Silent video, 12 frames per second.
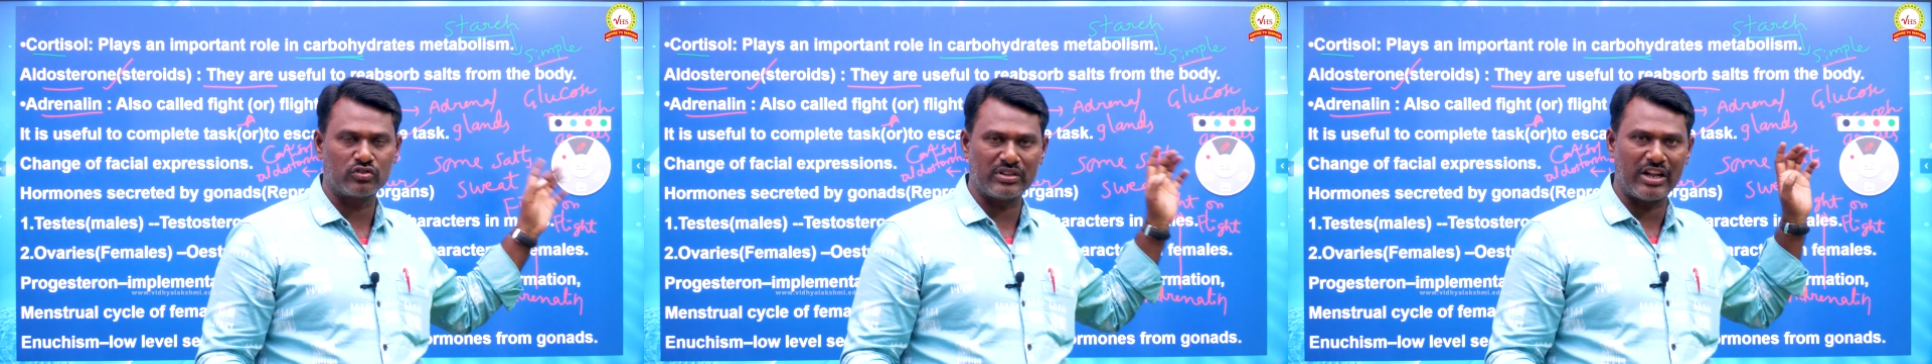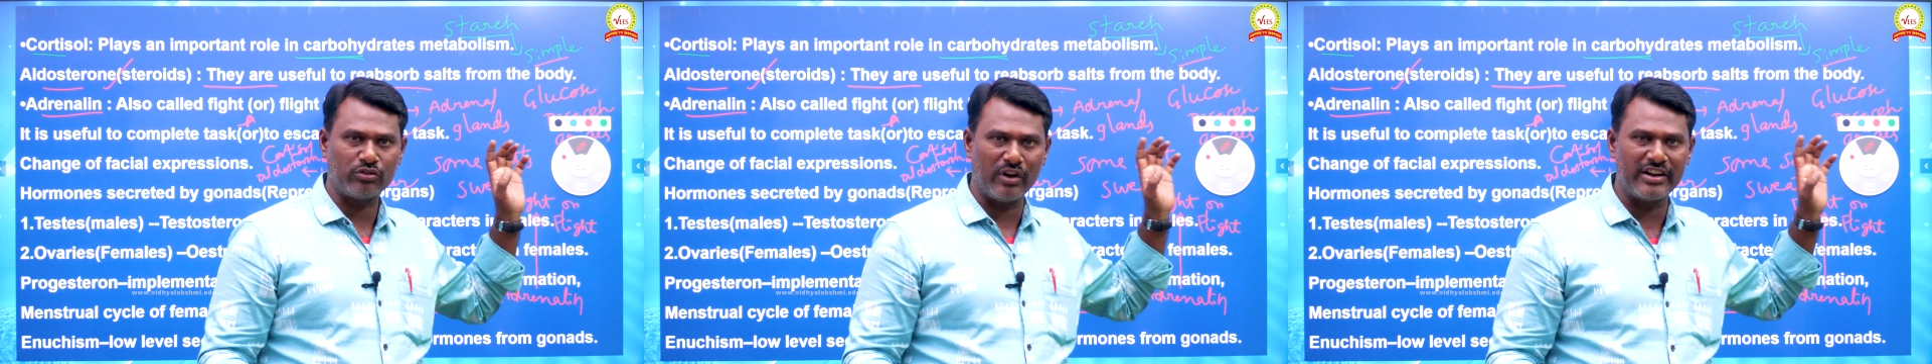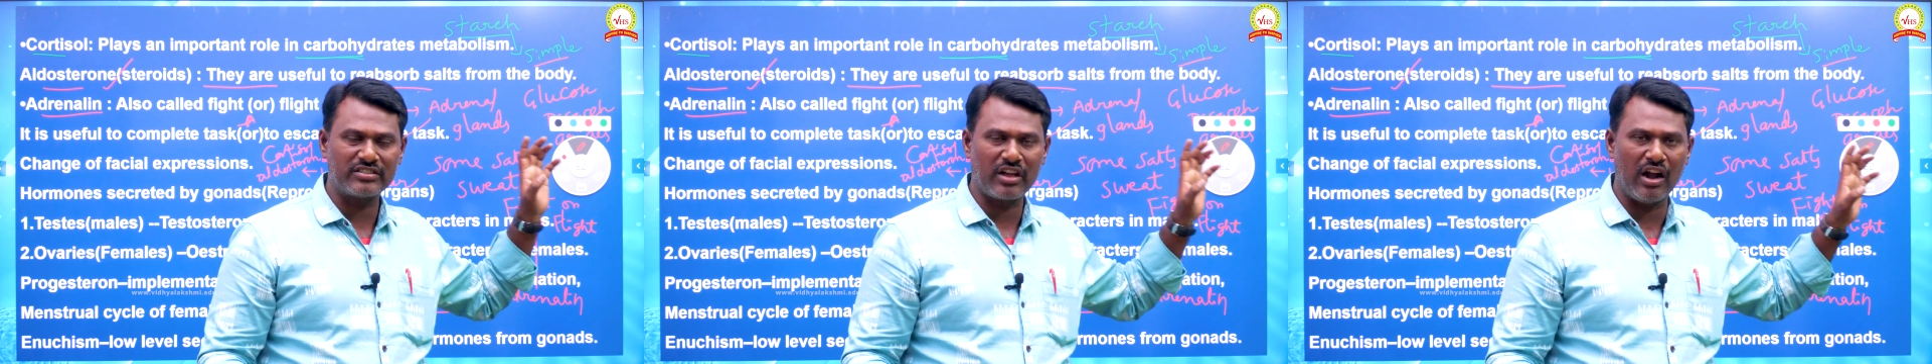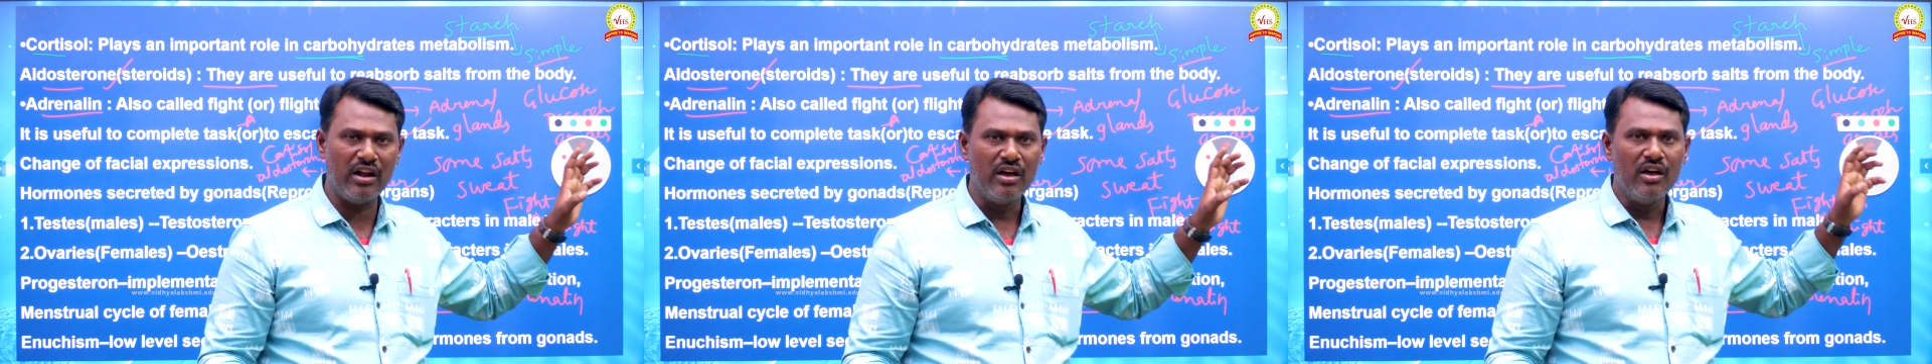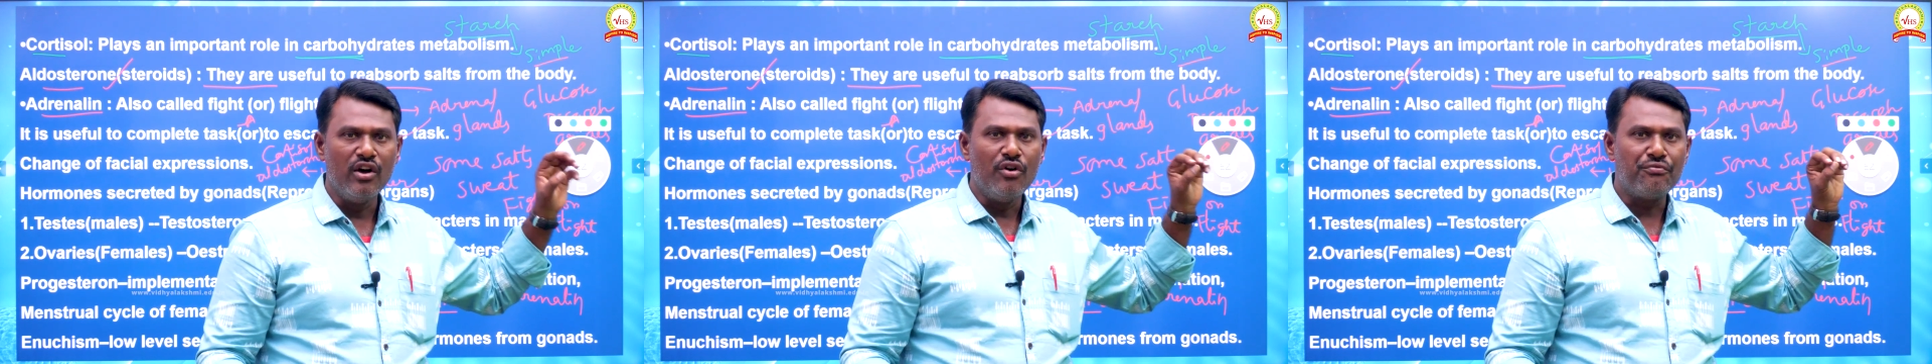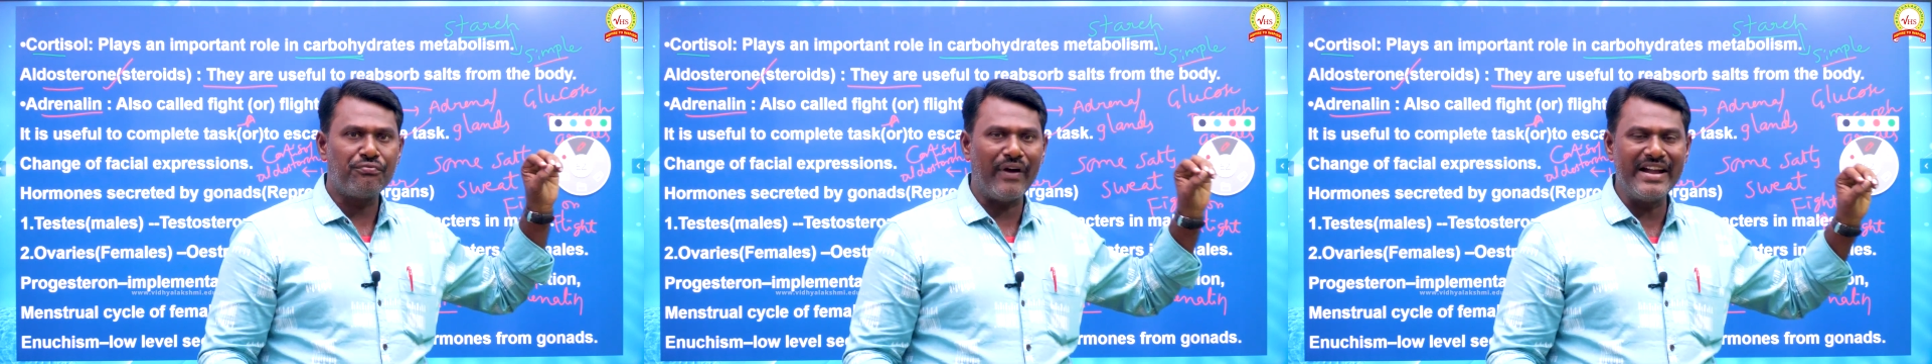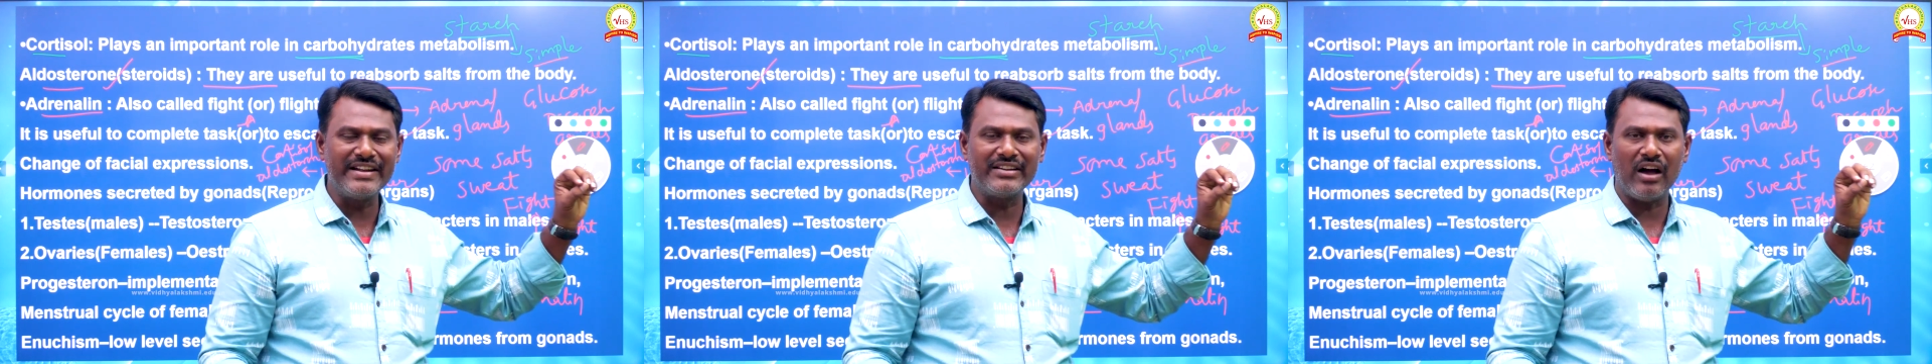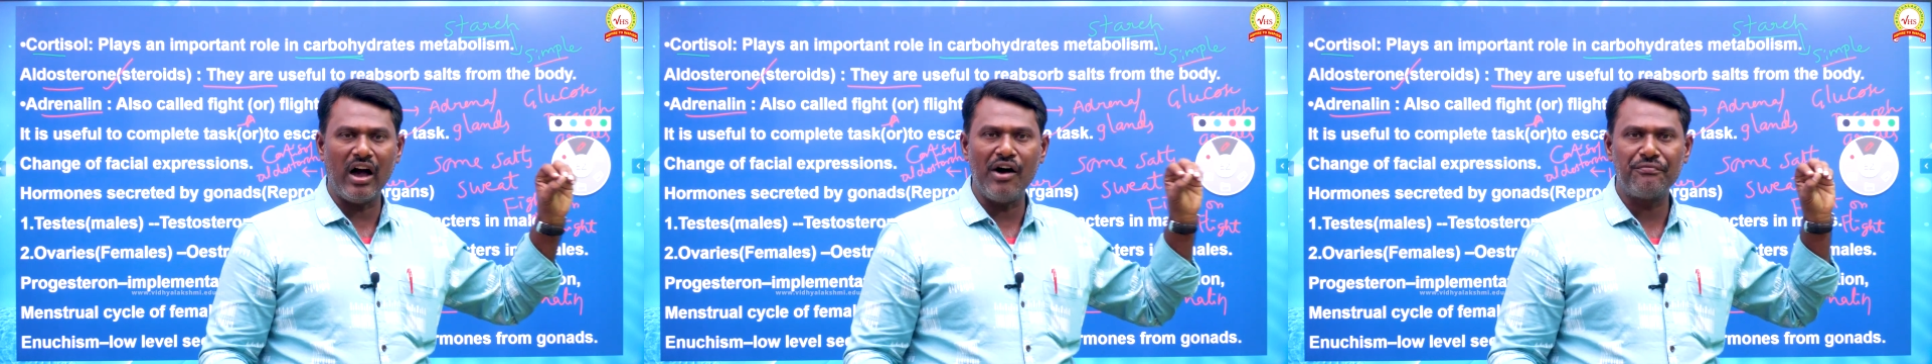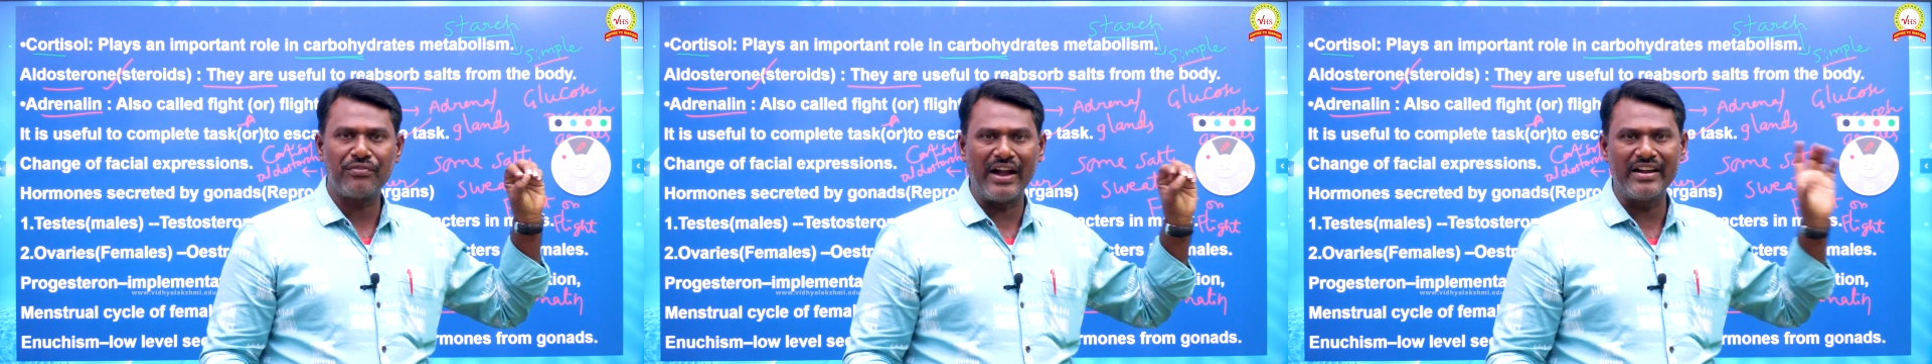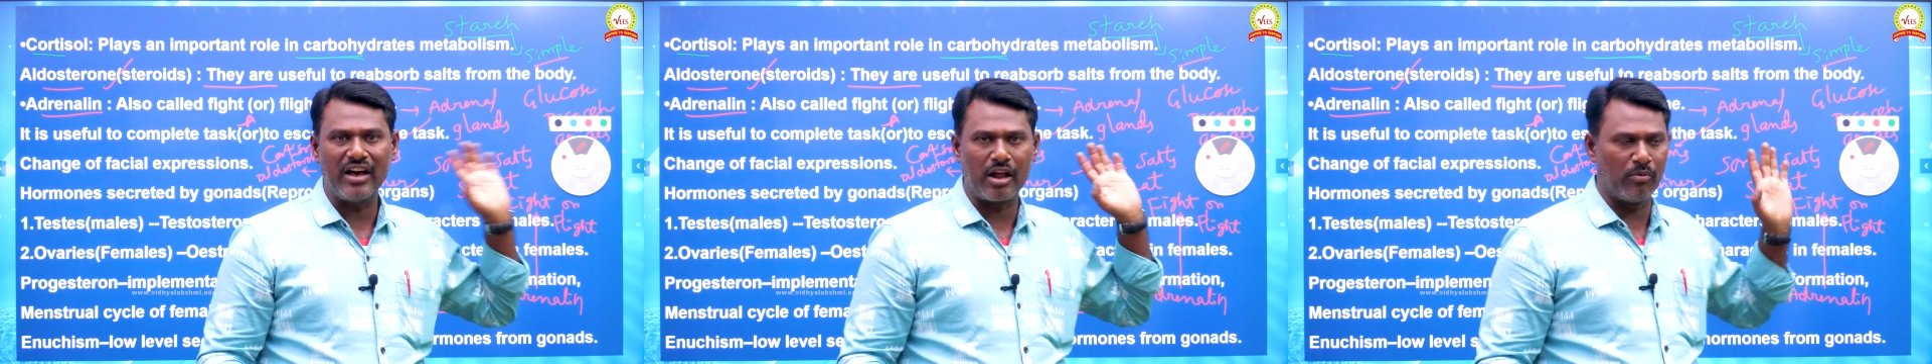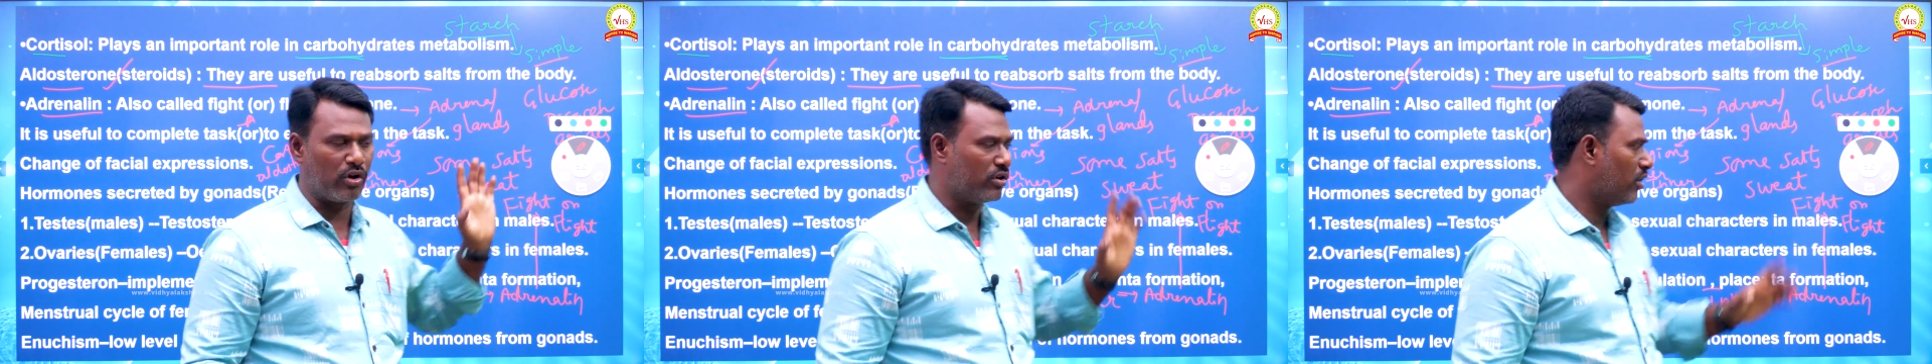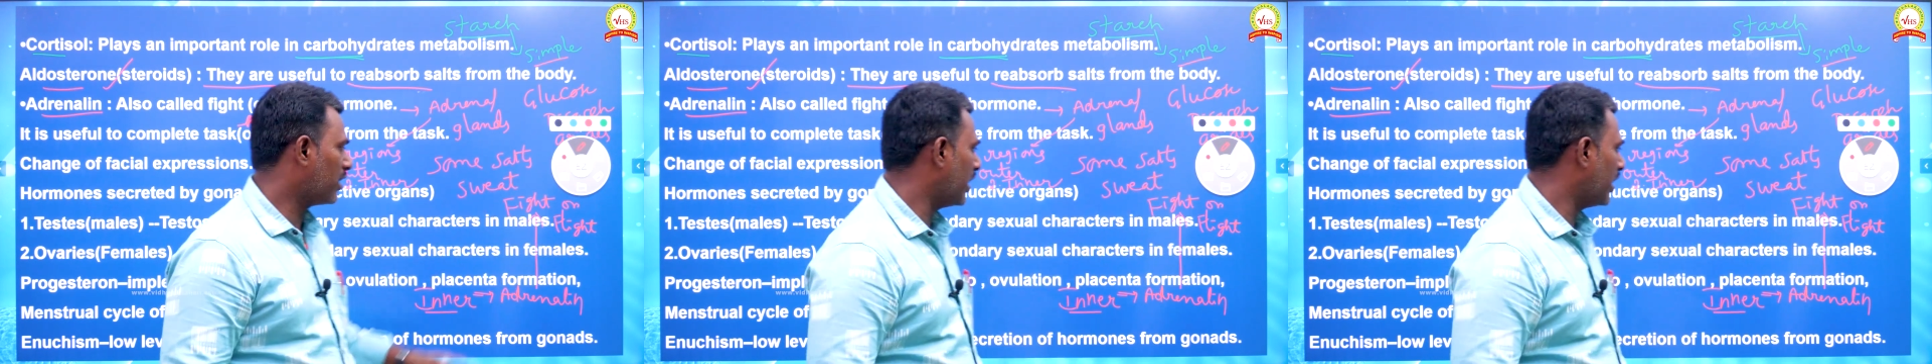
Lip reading: So that's what it is called fight or flight hormone.